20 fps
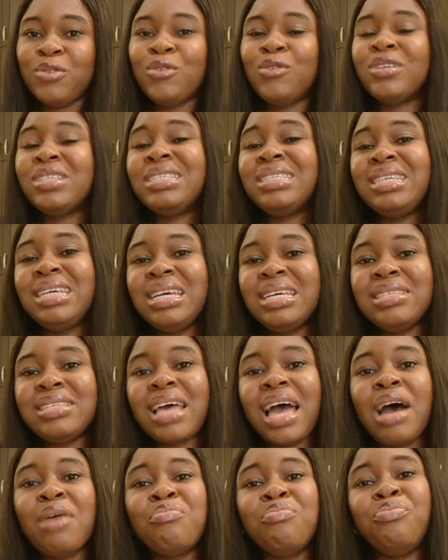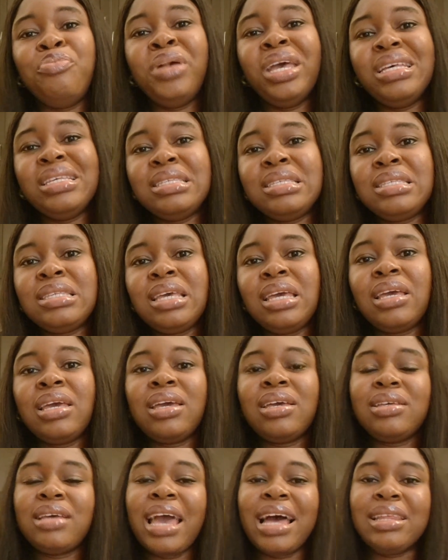because these are
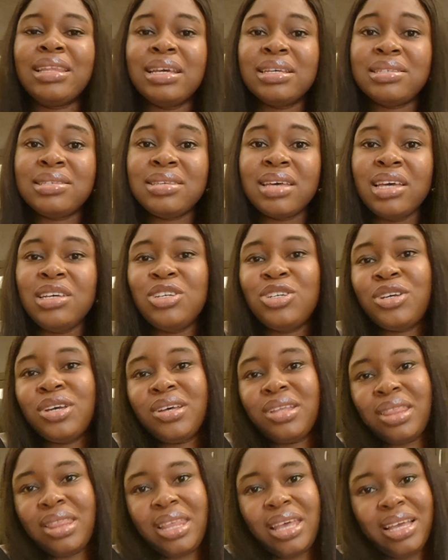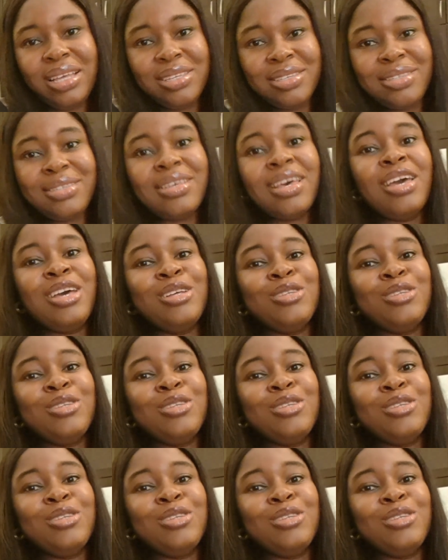basic and essential things